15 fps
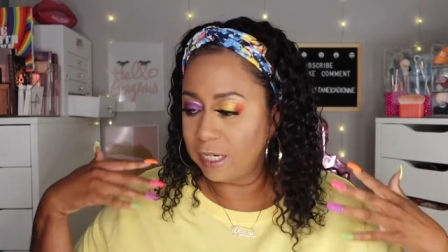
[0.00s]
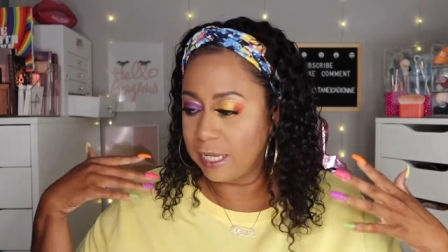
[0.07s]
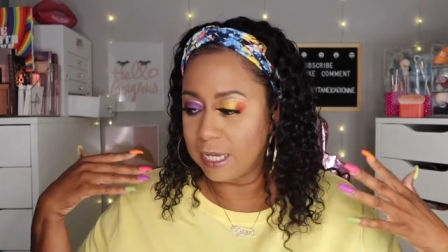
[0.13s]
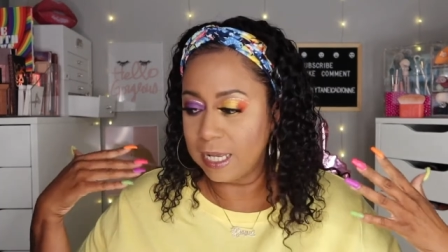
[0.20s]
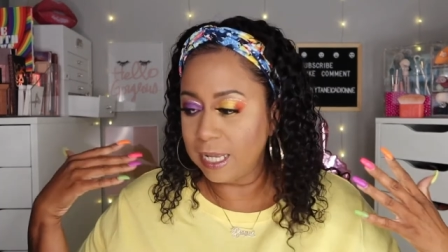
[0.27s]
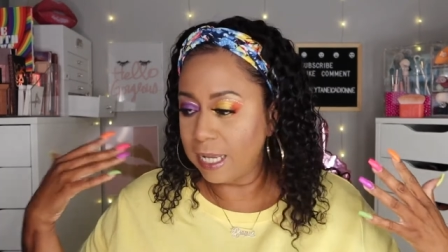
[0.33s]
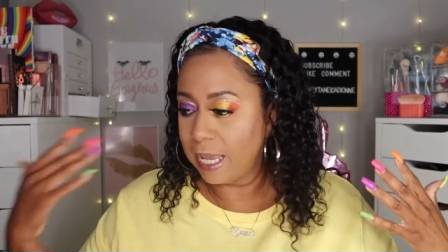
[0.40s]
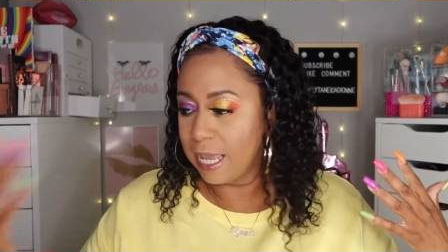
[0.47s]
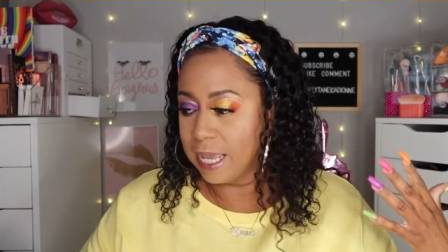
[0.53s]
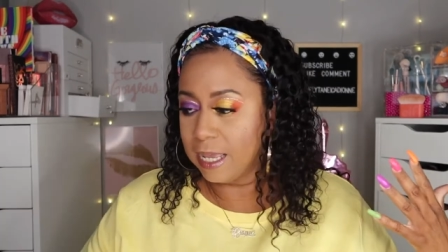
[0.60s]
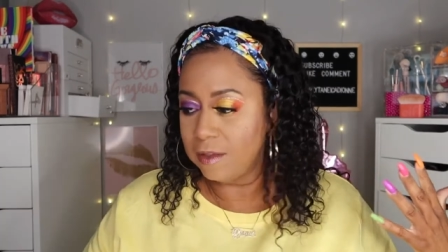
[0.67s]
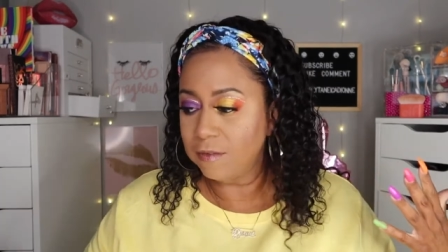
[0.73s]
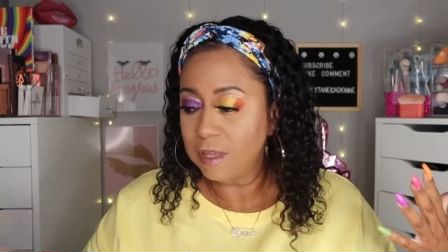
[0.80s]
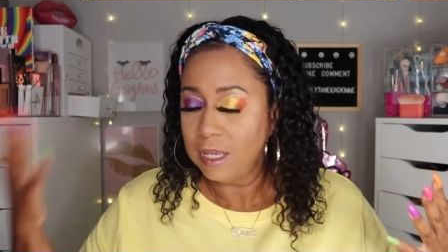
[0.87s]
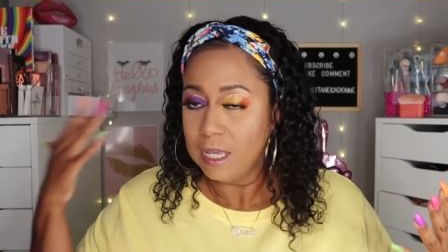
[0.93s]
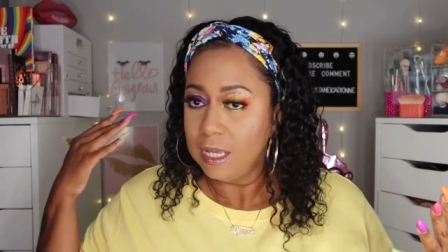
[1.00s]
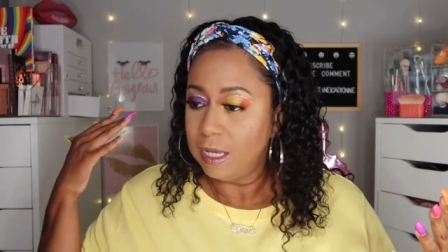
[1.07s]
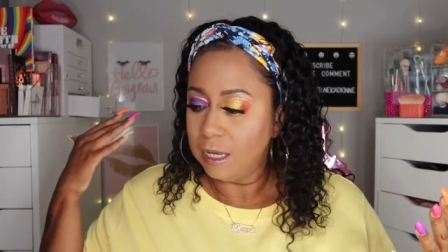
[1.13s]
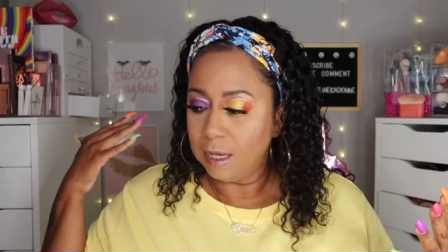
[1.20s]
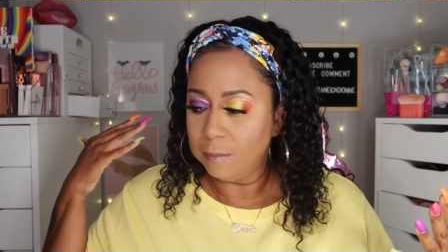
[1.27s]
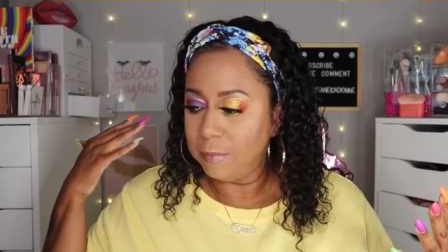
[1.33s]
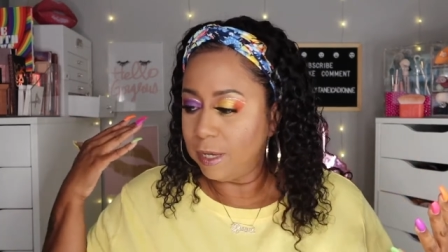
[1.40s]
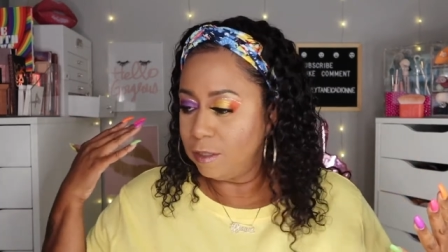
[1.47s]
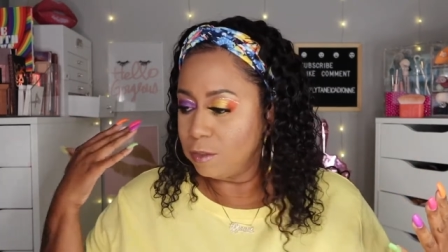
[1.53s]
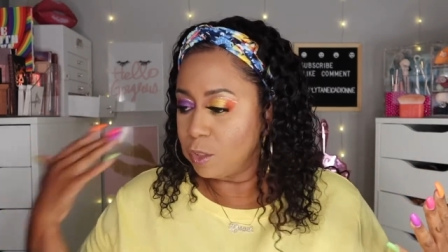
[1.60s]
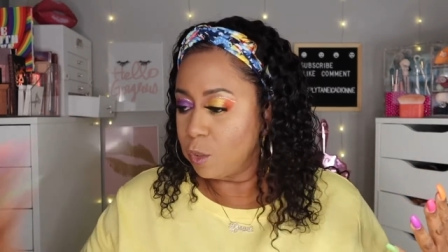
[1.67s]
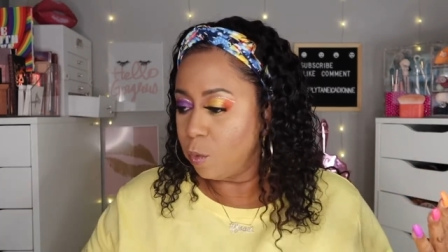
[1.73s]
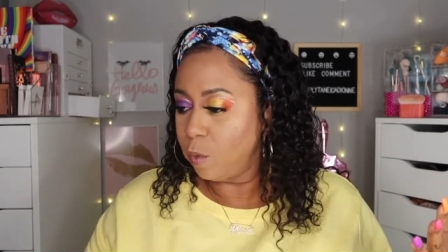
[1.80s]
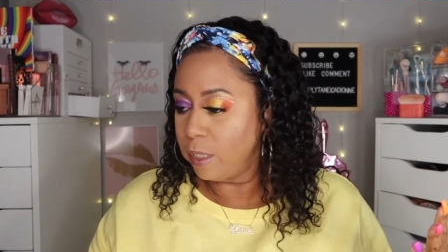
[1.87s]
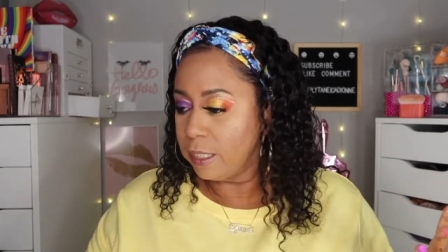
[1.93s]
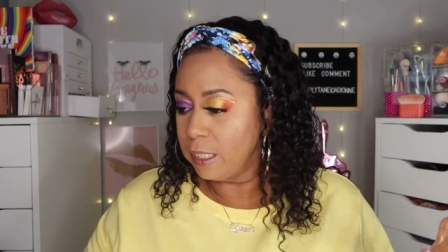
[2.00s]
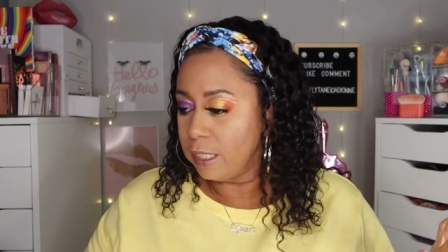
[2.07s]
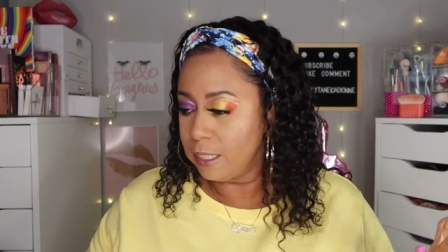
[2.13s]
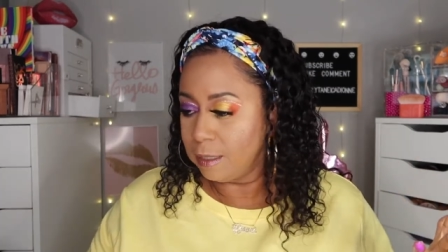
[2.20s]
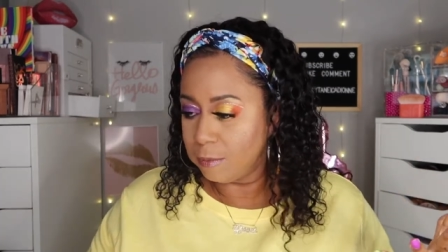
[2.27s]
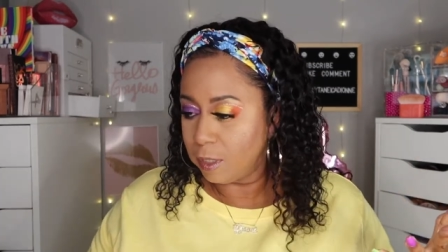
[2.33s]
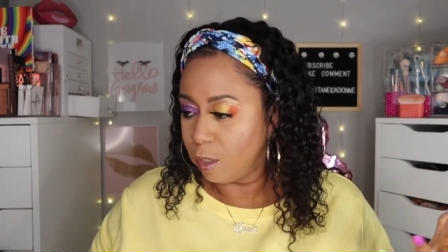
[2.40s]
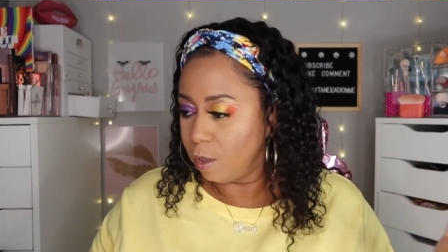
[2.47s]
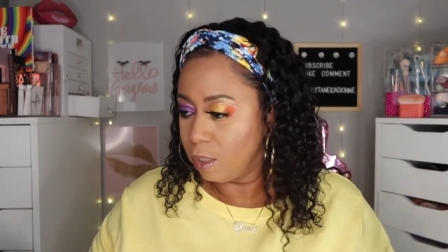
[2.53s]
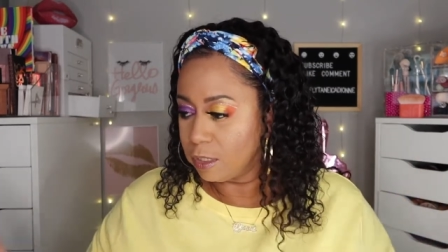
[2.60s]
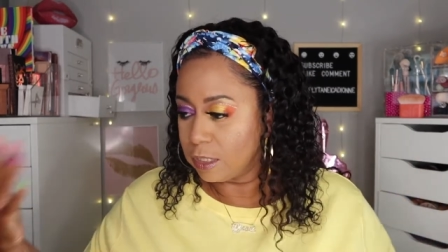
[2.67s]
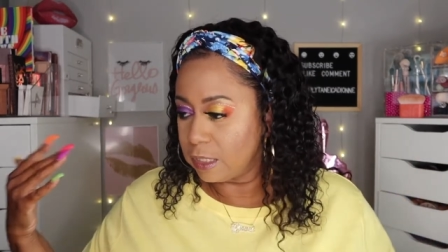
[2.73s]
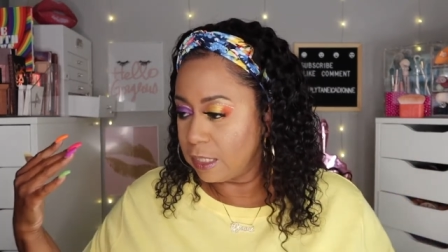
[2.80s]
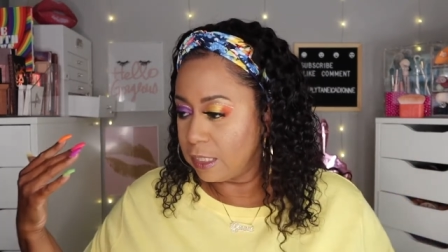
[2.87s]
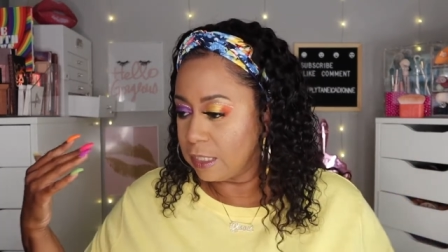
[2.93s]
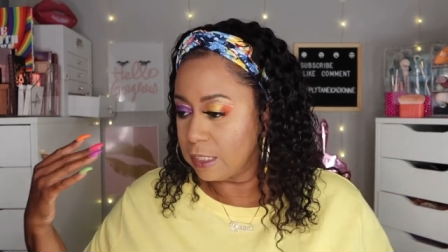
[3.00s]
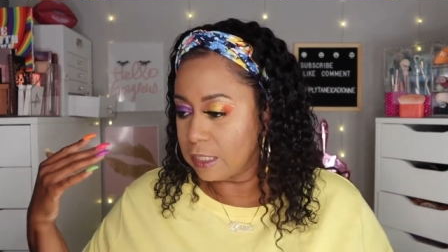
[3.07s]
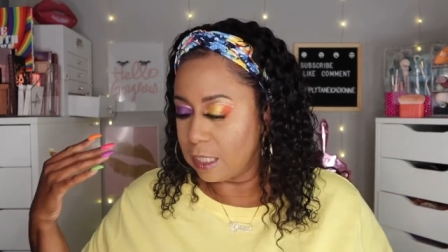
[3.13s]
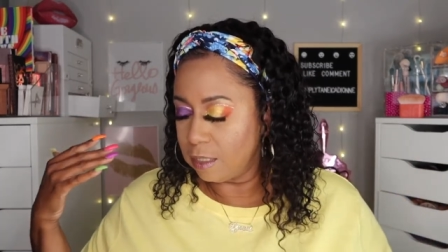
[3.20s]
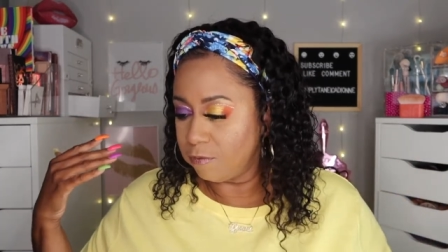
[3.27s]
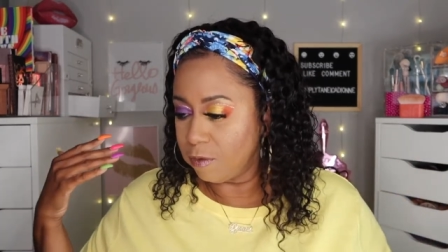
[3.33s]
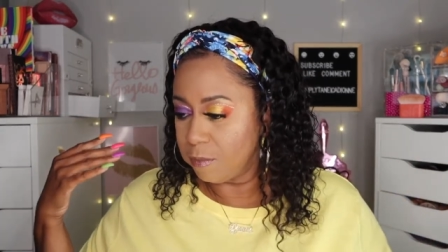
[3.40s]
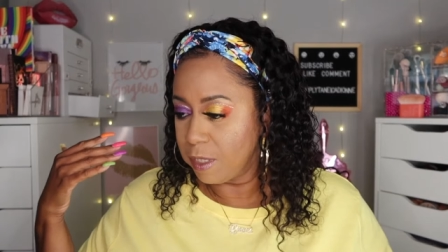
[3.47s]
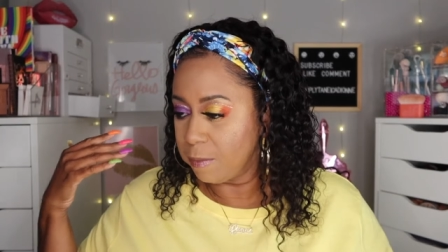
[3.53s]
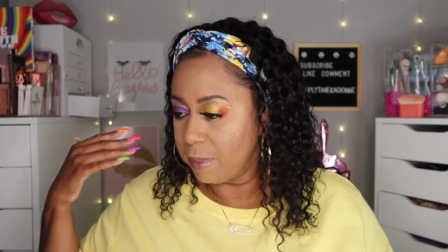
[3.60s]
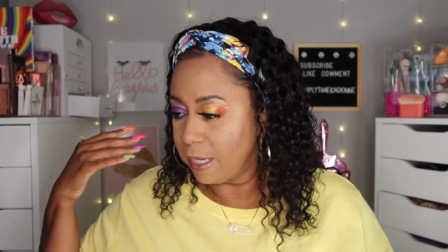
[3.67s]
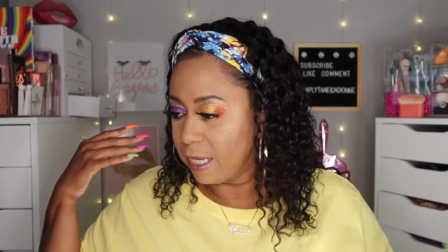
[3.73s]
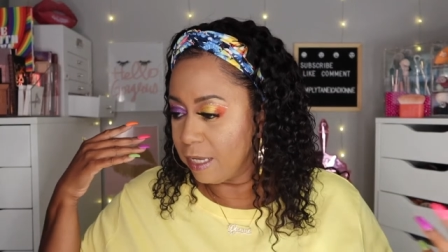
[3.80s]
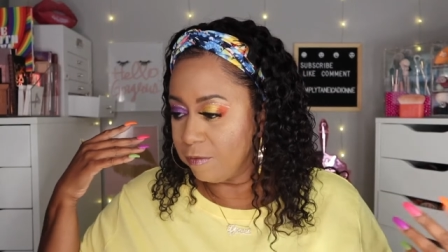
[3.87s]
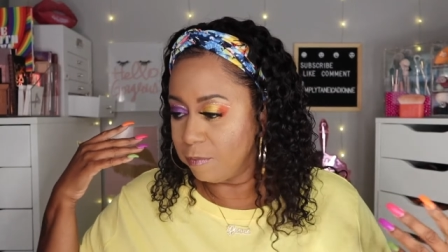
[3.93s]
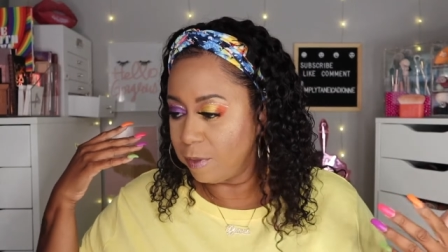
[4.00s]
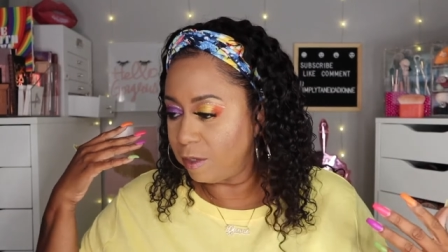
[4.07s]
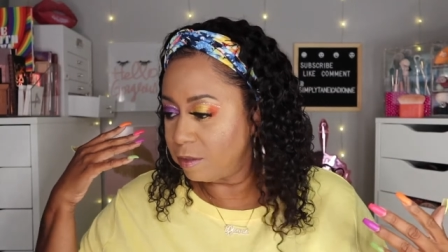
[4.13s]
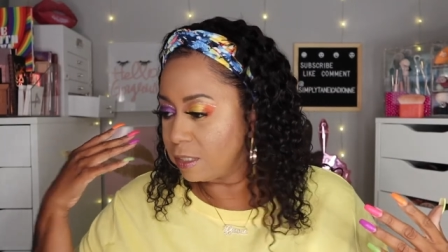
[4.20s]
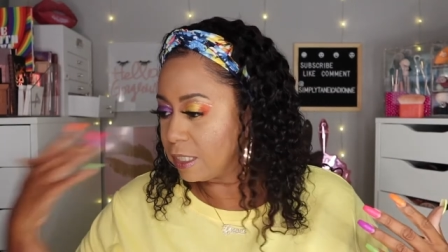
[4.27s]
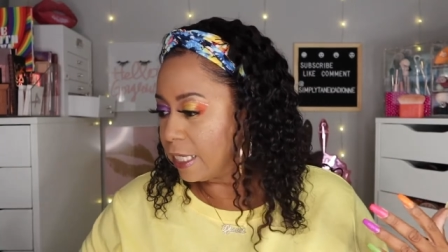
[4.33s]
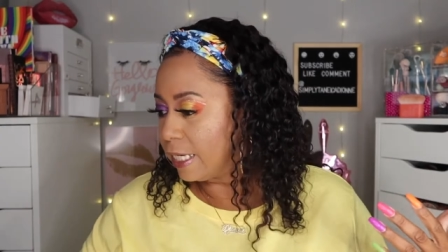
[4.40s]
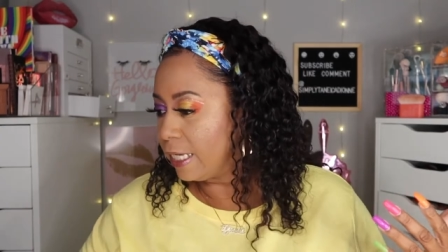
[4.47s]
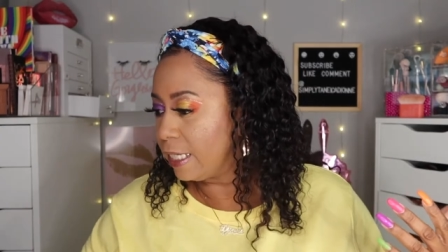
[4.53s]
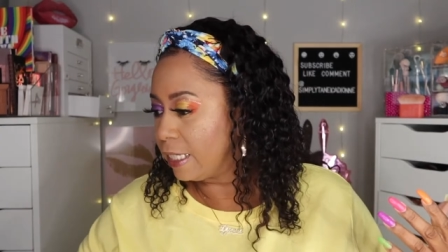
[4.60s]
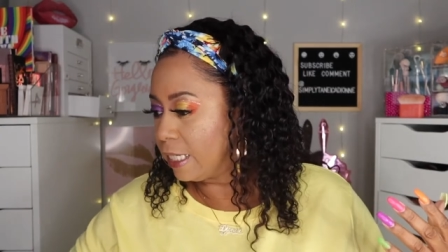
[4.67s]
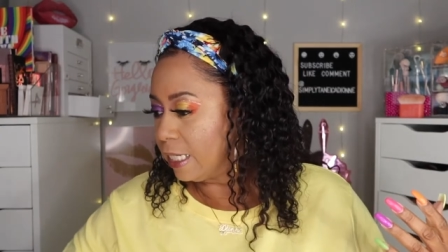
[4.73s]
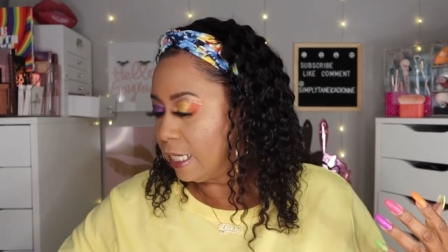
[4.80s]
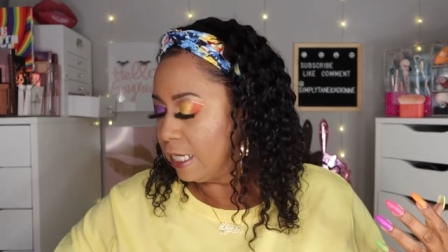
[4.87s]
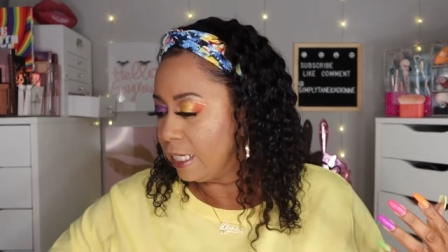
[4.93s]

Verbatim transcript: Like I have about 20 lip glosses uh, from him. I have about 10